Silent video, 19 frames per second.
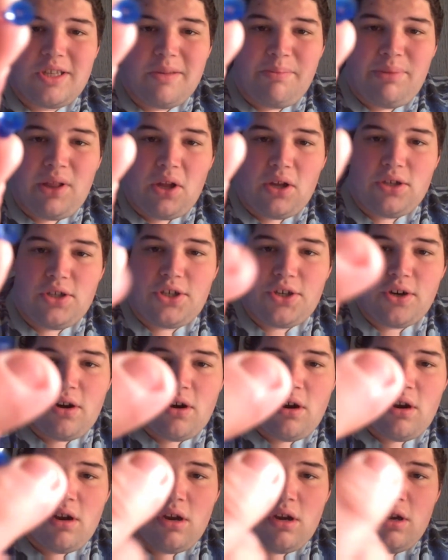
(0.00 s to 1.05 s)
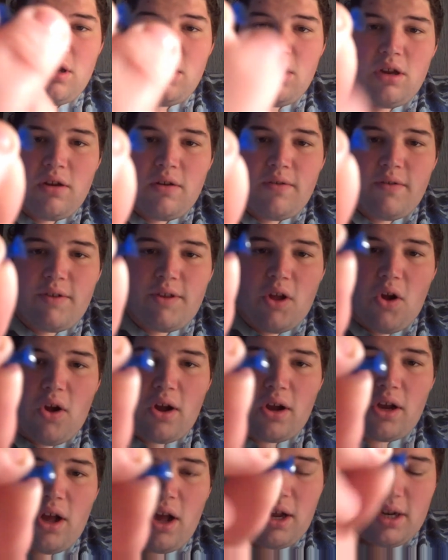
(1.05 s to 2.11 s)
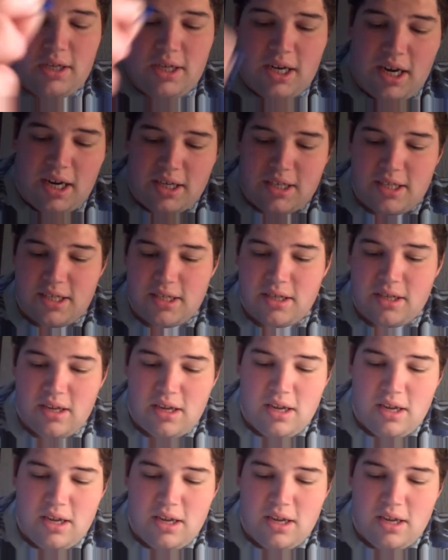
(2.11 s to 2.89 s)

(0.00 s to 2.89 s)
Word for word: the plunger, the hard contacts.